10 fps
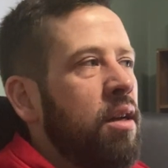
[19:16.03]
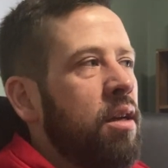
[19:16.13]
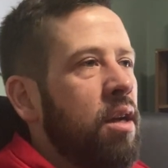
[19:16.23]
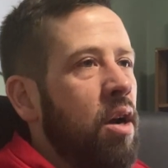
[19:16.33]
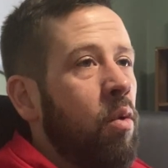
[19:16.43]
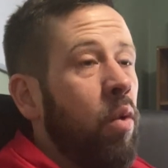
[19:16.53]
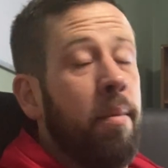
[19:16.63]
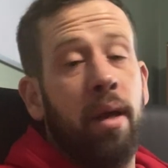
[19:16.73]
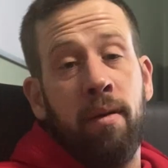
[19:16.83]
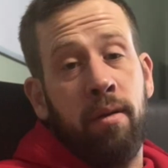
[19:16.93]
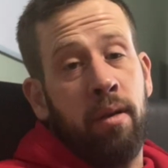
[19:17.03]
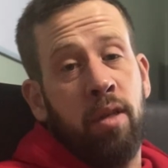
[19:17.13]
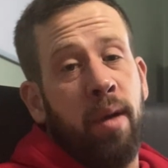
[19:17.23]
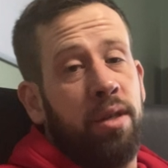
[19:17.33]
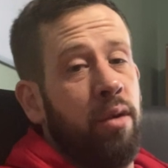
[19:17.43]
Women,
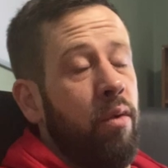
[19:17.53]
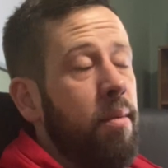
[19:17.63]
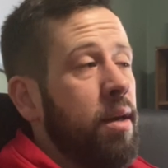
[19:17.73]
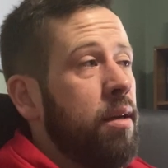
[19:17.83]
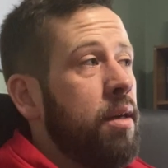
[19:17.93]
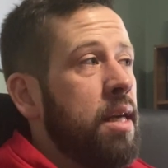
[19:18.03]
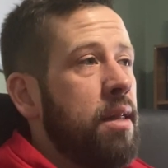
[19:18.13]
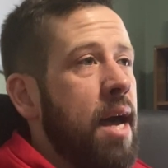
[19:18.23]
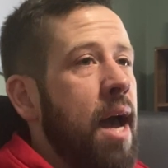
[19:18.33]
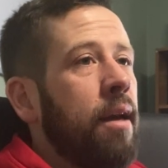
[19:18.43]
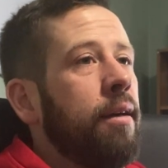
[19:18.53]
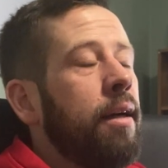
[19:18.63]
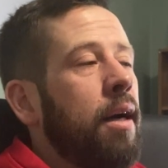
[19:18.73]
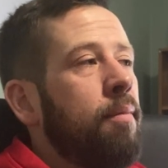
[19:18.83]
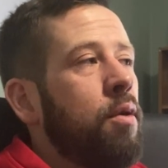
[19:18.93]
especially women, need that.
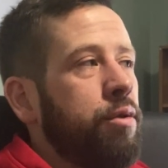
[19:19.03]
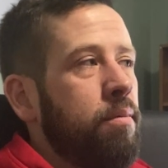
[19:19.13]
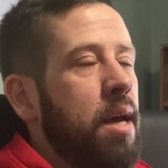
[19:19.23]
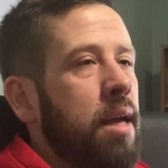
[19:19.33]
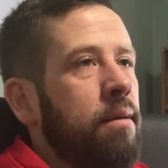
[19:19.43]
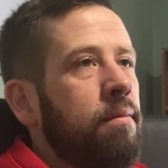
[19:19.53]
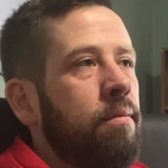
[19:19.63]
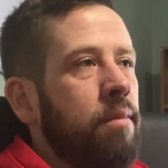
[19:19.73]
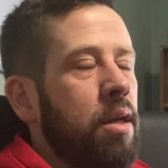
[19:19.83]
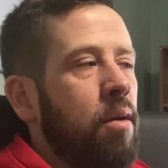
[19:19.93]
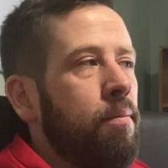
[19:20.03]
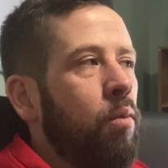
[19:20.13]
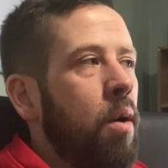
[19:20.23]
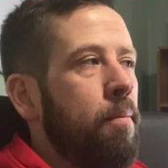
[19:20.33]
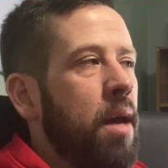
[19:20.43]
Most men,
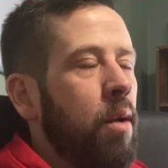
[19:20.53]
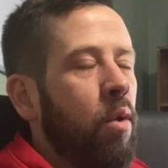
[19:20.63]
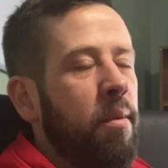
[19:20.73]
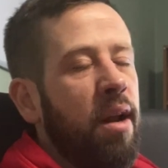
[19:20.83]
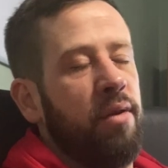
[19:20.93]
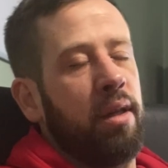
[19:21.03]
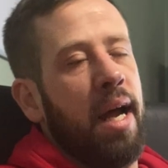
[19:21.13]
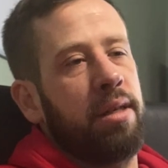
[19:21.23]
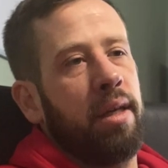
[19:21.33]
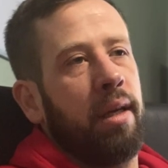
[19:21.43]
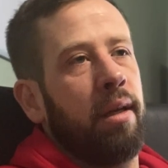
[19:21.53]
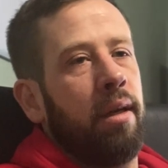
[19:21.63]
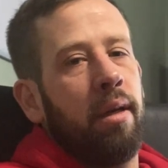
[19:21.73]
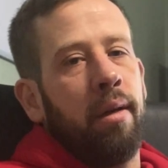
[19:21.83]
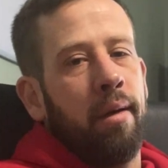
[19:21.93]
men and women have a classic
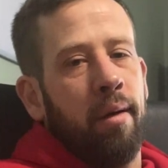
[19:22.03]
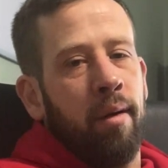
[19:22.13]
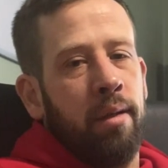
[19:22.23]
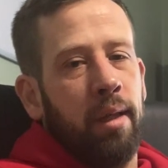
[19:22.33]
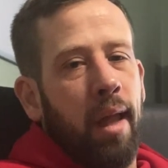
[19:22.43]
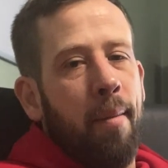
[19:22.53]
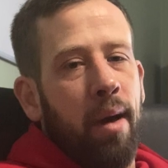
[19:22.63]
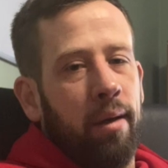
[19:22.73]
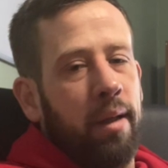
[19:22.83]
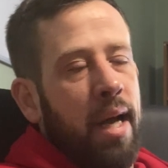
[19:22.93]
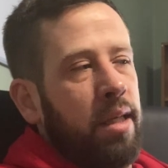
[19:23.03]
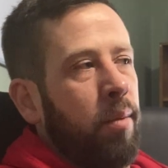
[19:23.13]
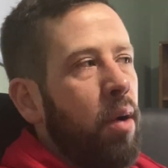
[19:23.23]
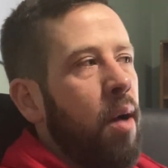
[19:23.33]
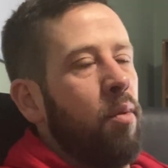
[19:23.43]
dilemma, classic
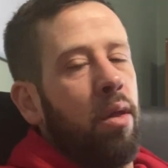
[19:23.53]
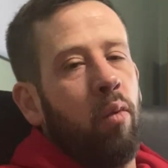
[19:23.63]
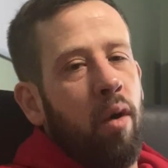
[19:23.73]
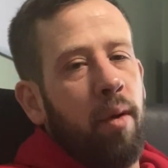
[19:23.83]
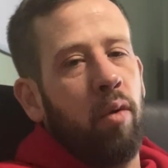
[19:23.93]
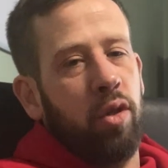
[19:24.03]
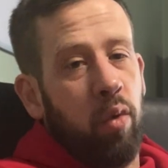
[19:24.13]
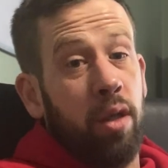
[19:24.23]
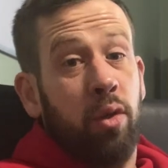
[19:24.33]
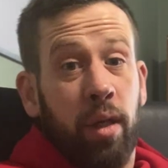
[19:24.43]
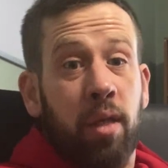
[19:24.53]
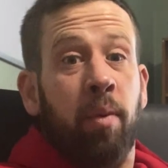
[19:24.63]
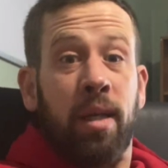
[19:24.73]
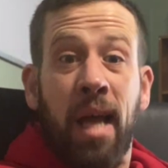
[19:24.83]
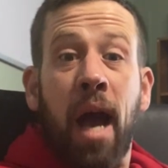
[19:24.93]
problem, where the woman just wants to
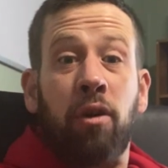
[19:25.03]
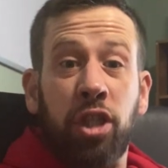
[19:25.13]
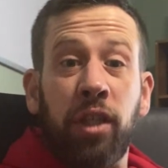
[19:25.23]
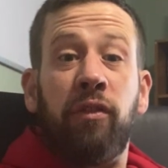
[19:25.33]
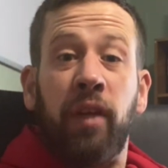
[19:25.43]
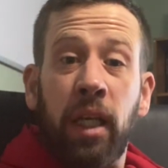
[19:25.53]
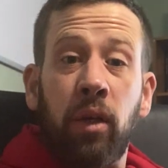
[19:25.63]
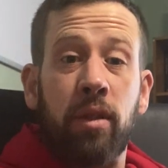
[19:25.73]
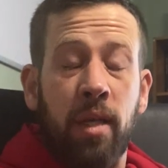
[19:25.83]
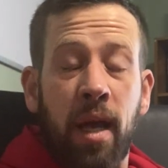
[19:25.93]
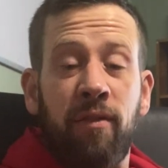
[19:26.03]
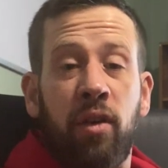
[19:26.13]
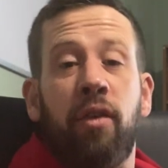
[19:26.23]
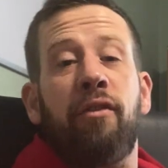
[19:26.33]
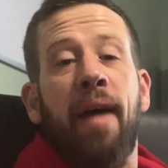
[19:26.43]
express how she feels and
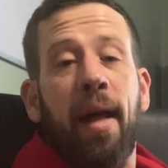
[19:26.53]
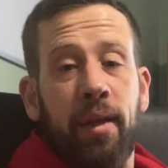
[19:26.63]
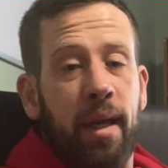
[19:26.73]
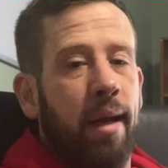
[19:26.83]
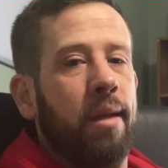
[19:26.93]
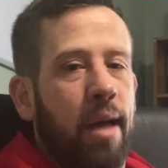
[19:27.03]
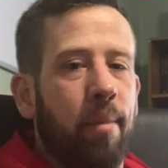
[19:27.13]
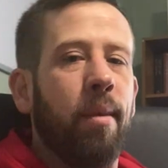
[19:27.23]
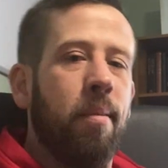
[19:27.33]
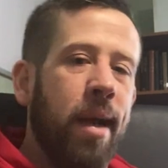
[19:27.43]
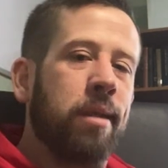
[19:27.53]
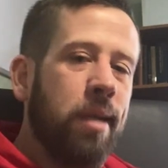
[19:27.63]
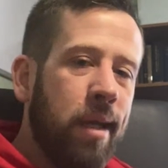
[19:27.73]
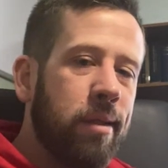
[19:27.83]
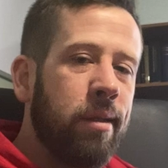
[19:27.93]
feel validated. Yep, it makes
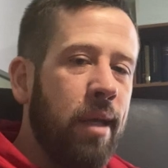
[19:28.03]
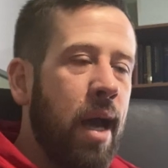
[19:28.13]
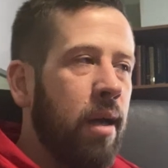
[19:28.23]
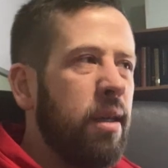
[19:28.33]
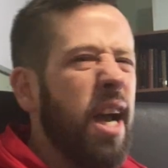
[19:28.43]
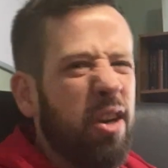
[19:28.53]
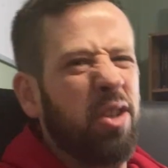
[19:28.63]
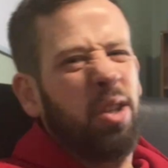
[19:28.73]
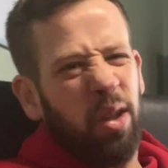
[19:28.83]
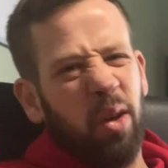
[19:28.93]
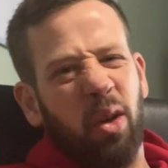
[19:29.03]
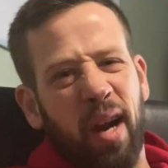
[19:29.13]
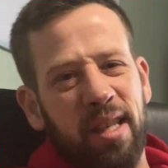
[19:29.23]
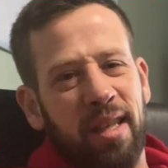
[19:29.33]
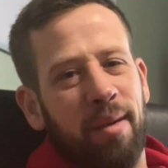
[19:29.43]
sense. Yeah, you're still a little
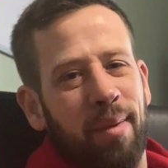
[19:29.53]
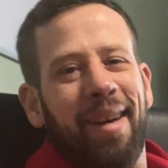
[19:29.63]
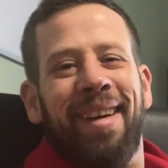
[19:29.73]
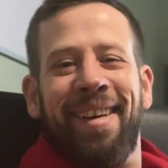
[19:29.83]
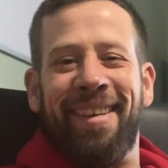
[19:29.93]
crazy, but